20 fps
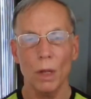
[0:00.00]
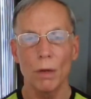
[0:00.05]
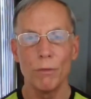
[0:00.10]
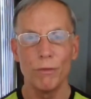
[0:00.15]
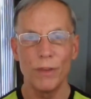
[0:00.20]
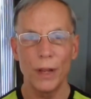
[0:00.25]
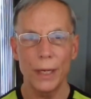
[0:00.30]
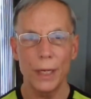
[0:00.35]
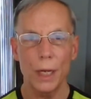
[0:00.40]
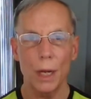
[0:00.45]

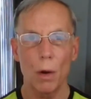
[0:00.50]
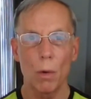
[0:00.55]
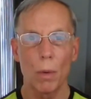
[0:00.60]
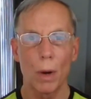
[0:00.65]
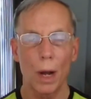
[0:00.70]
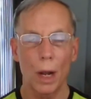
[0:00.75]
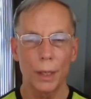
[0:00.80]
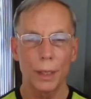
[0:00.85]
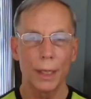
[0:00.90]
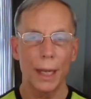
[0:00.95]
video
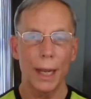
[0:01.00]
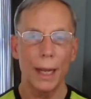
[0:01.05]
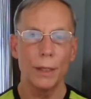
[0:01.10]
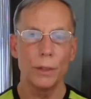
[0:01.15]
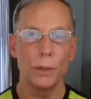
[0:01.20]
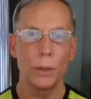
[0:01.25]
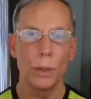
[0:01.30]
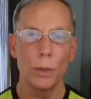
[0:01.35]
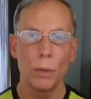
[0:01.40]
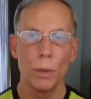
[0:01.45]
on
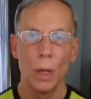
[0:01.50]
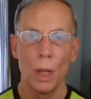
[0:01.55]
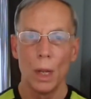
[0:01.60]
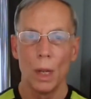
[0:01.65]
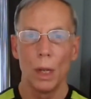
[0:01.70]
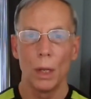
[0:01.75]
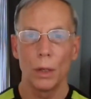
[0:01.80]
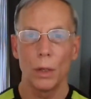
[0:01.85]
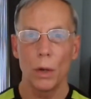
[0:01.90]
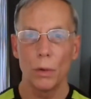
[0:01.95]
k2
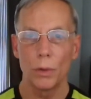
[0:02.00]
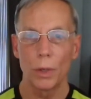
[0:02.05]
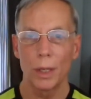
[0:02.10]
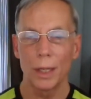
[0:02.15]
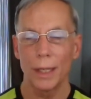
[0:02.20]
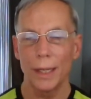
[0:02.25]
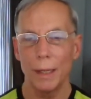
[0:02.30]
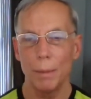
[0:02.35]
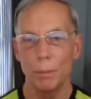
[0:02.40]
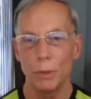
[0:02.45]
go to
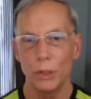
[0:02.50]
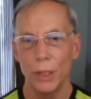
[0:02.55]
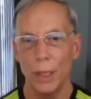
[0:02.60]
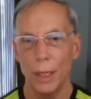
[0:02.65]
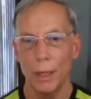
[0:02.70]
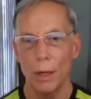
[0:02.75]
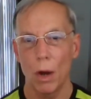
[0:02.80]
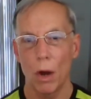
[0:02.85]
clean machine